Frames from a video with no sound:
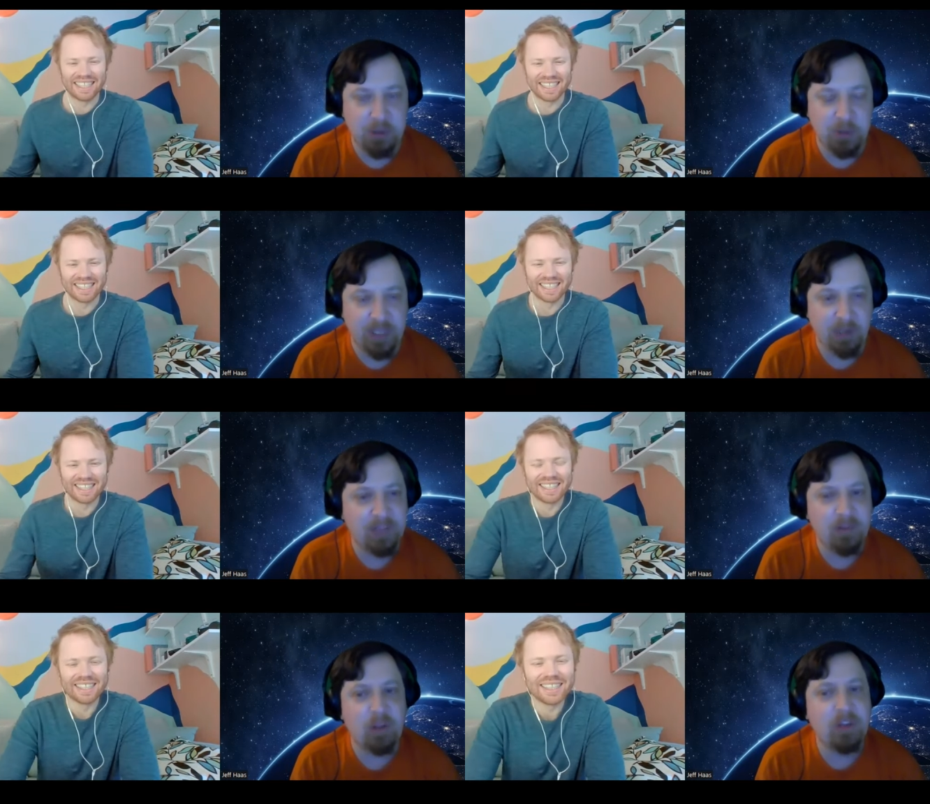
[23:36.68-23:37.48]
Speaker 1: who he at
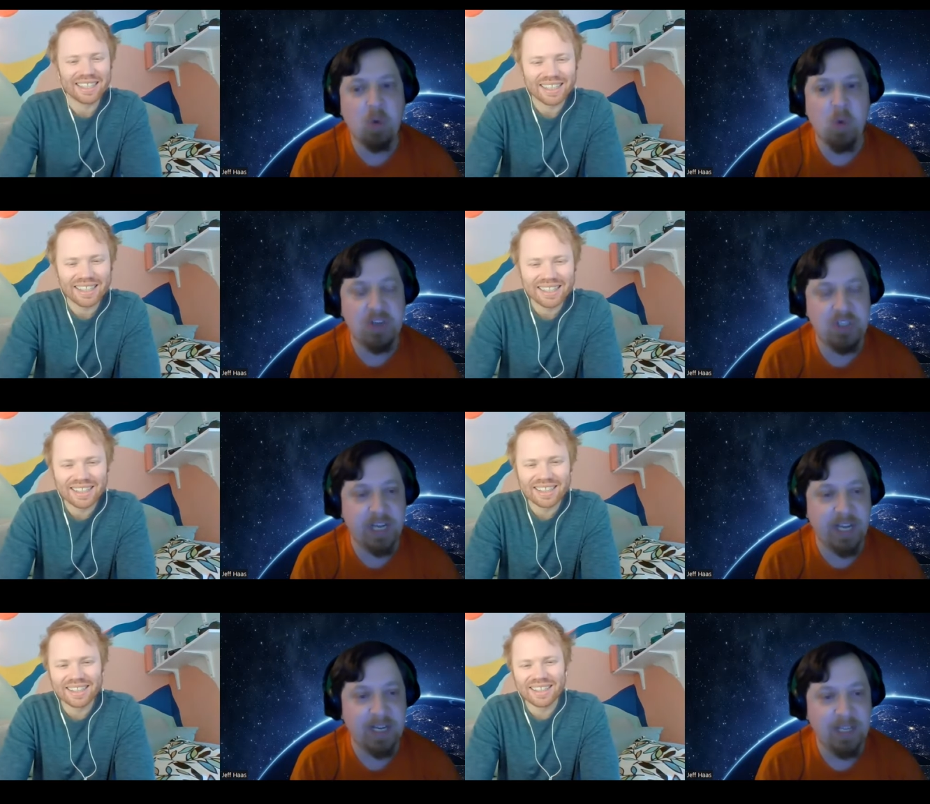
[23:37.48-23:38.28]
least at least a one
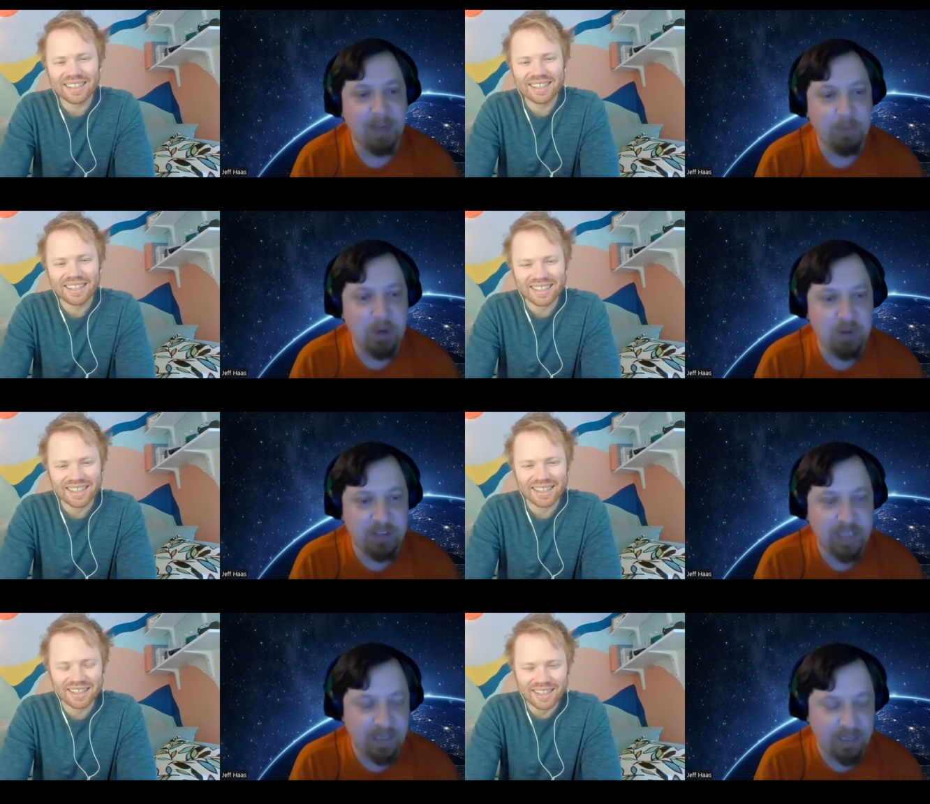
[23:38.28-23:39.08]
shot where you just
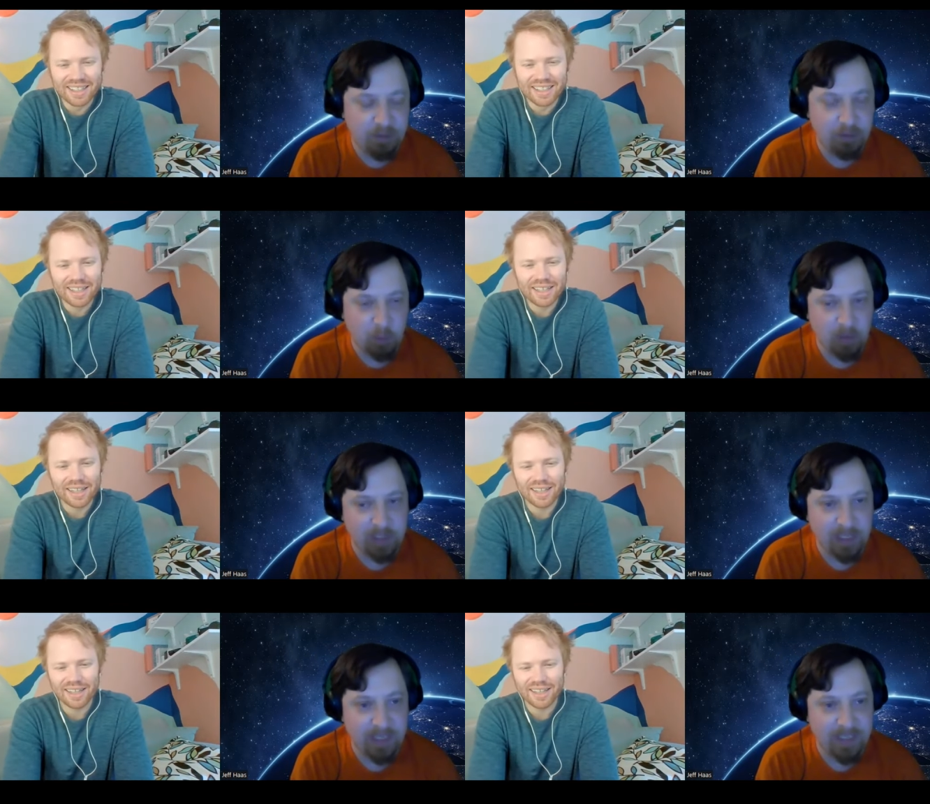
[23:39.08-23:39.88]
get his
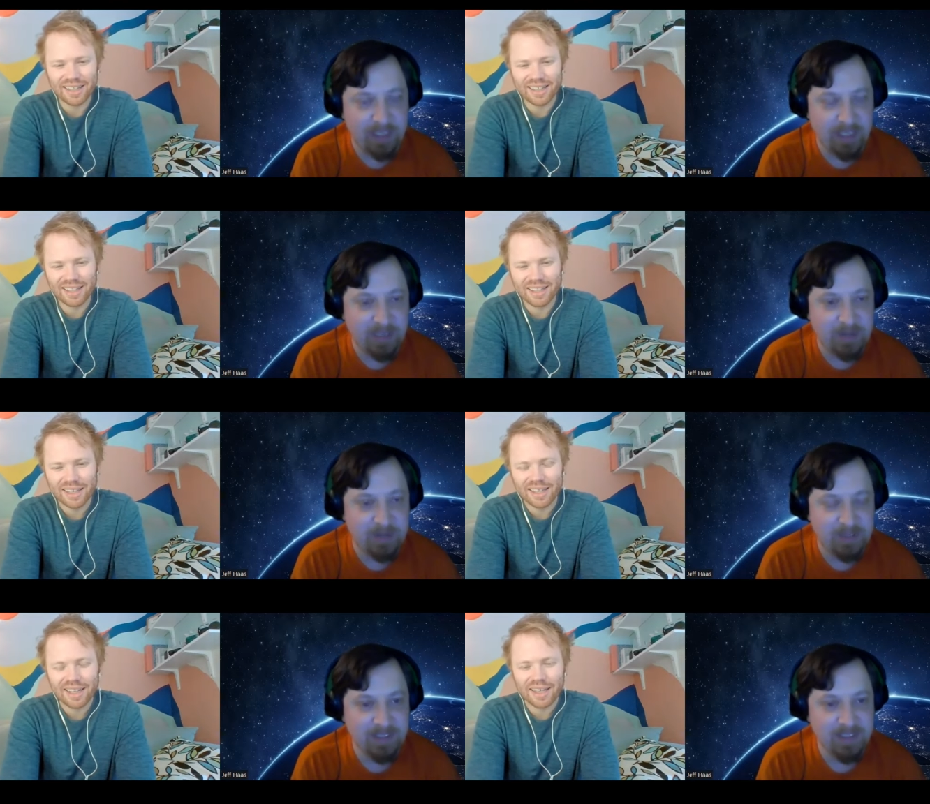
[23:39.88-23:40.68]
storyline, you know?
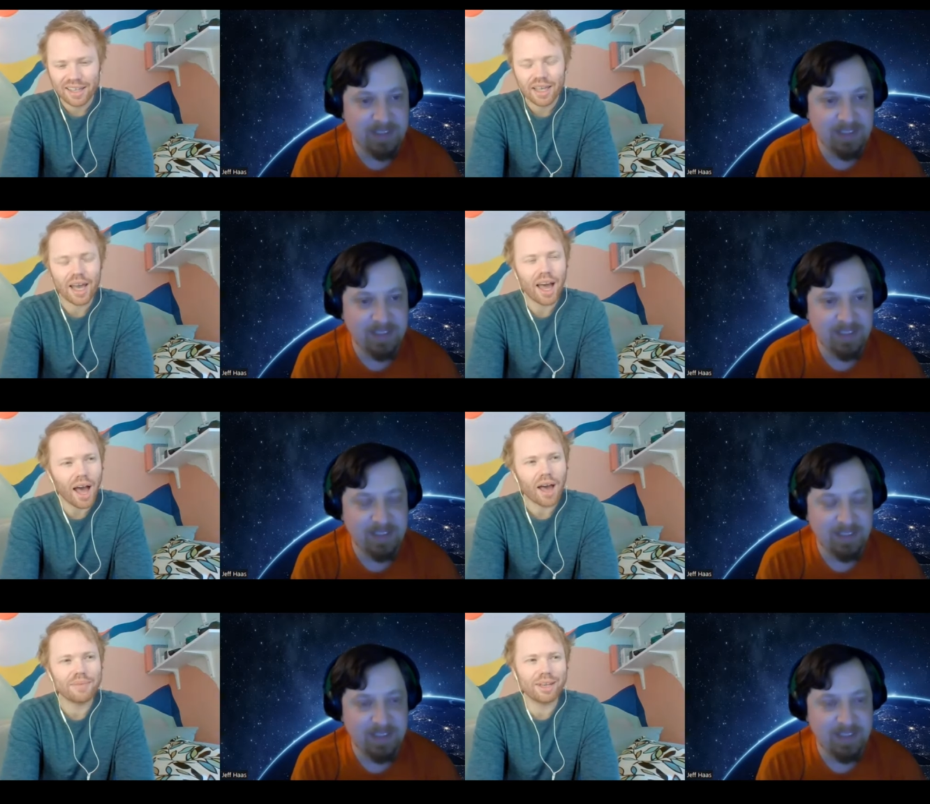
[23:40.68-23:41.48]

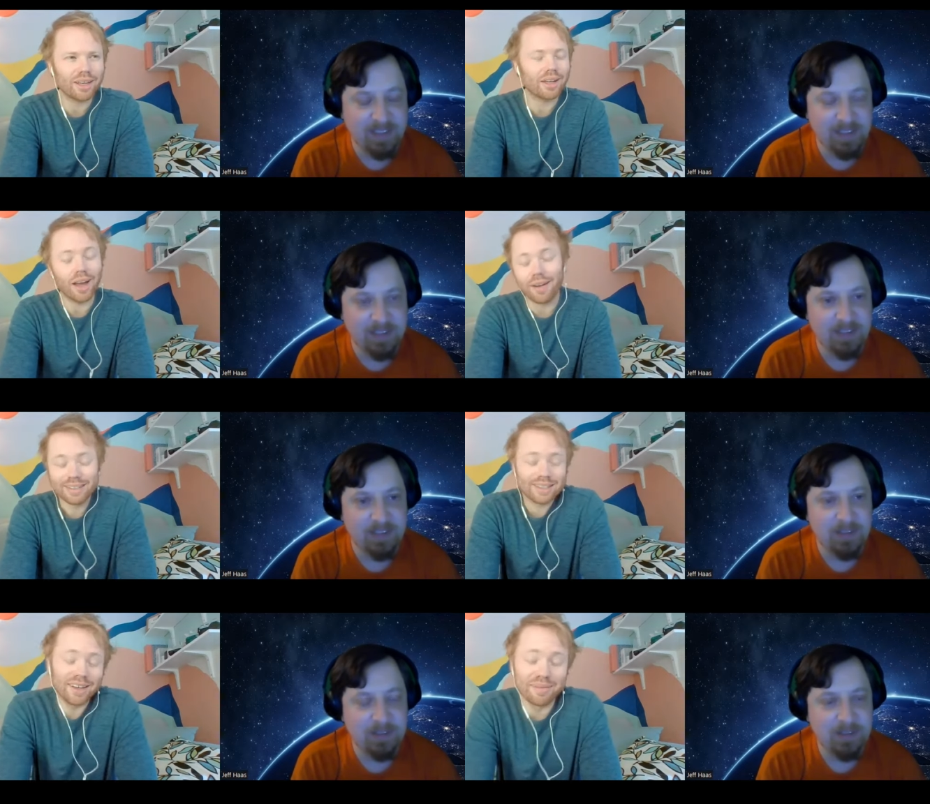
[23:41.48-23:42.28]
Speaker 2: Yeah, I mean,
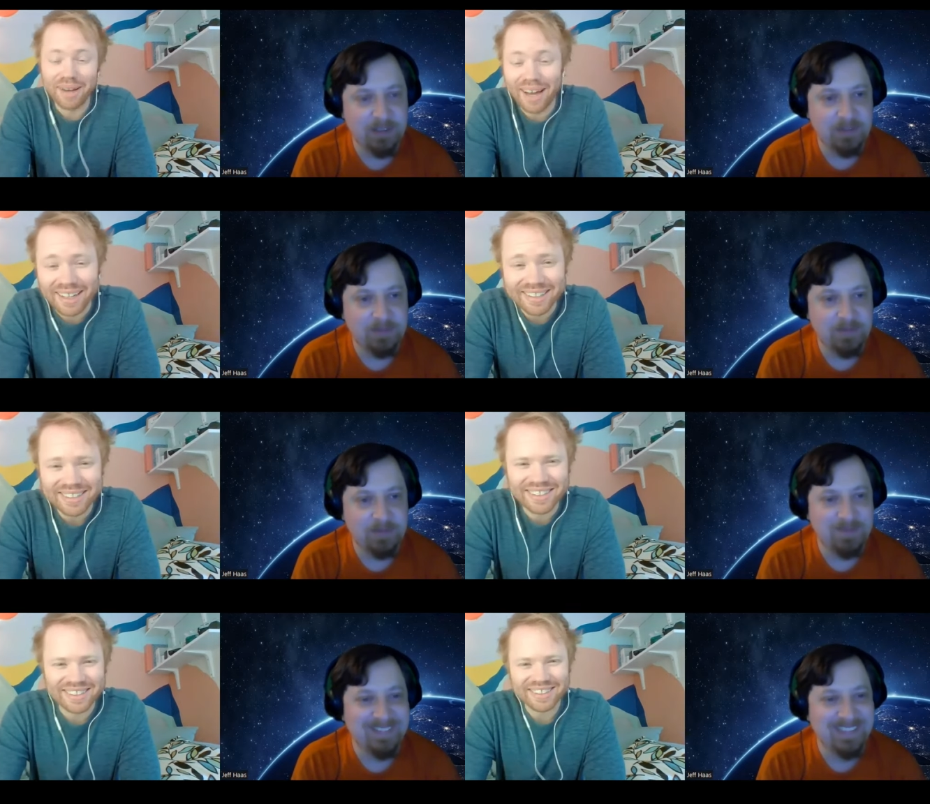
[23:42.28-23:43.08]
obviously I'm
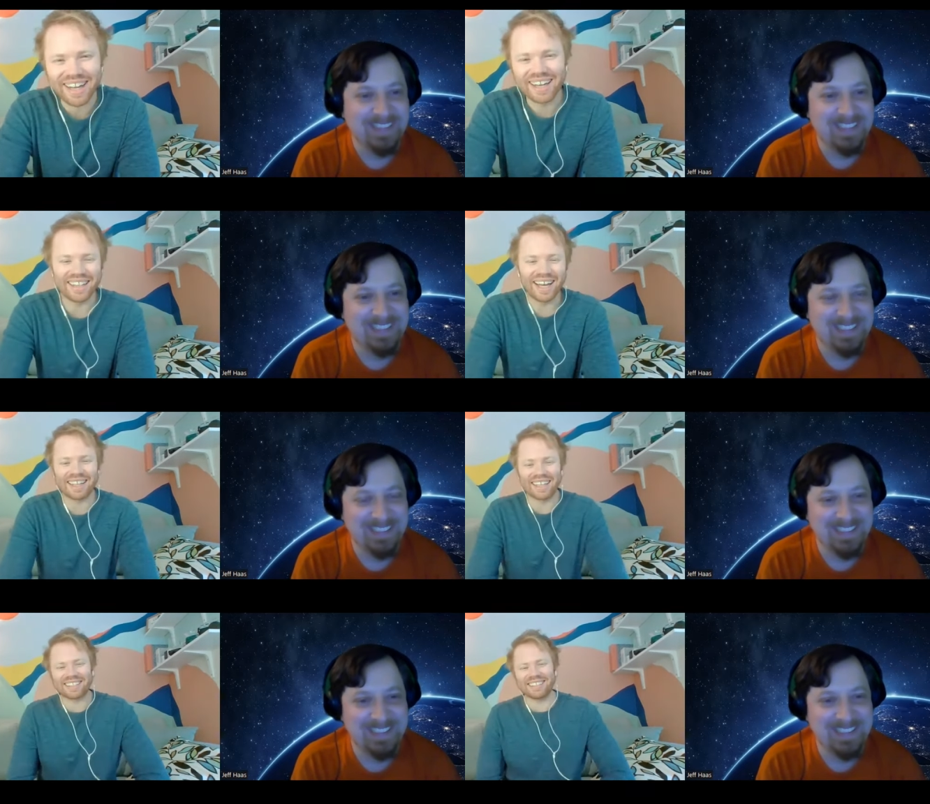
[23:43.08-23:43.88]
biased because I'd I'd
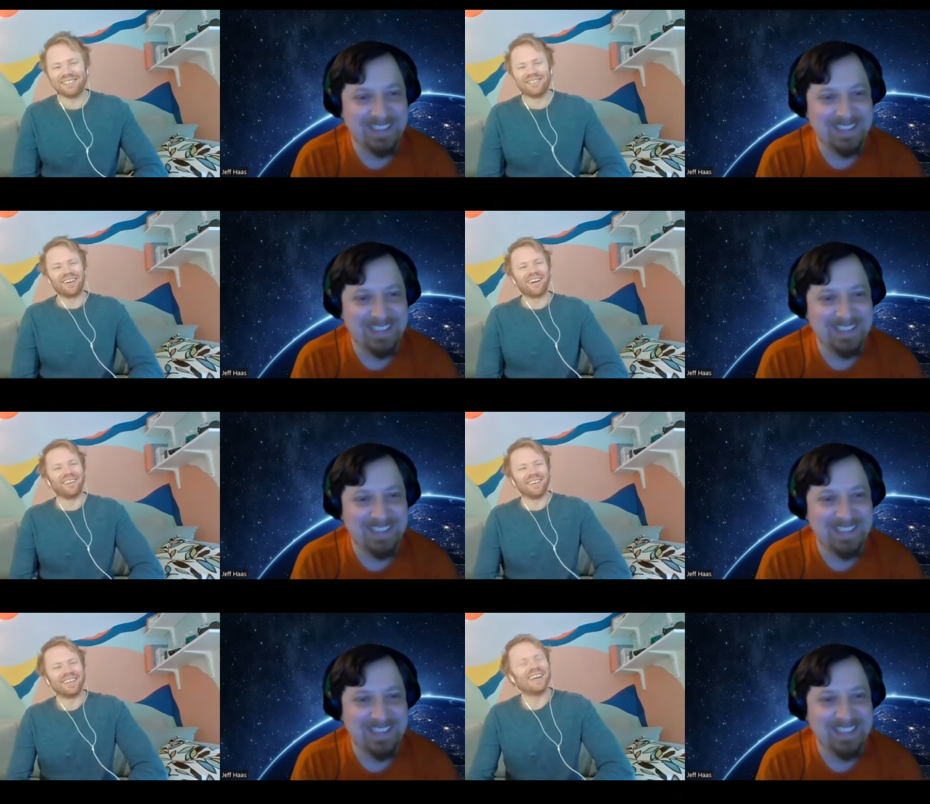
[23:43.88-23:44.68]
like to do more
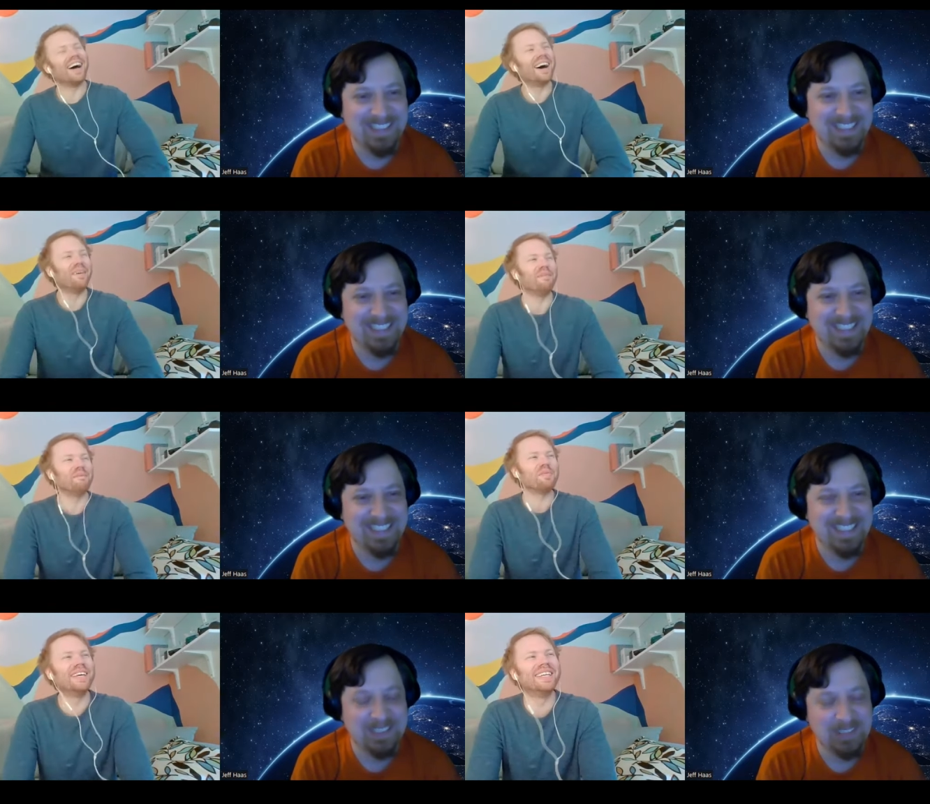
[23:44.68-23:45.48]
Owen.
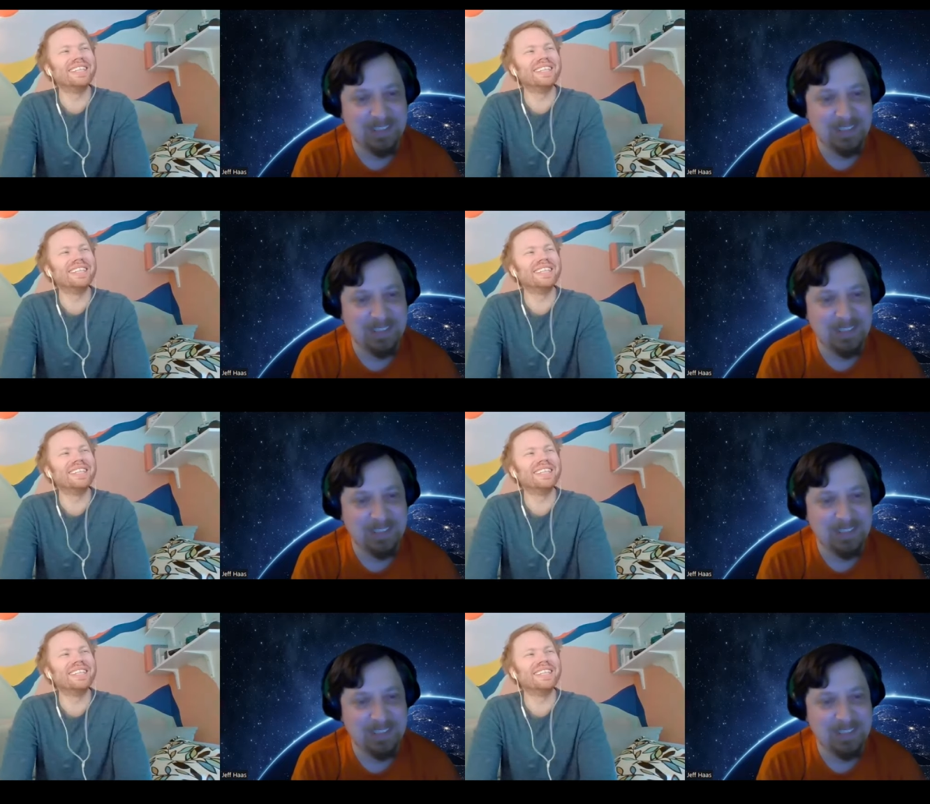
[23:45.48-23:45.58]
Um,